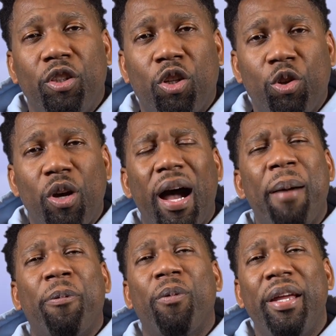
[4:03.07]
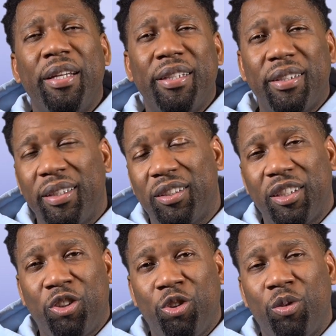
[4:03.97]
You know, you're operating in things
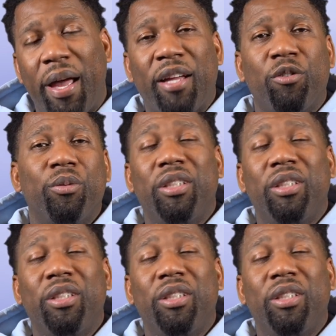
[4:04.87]
that you do natural.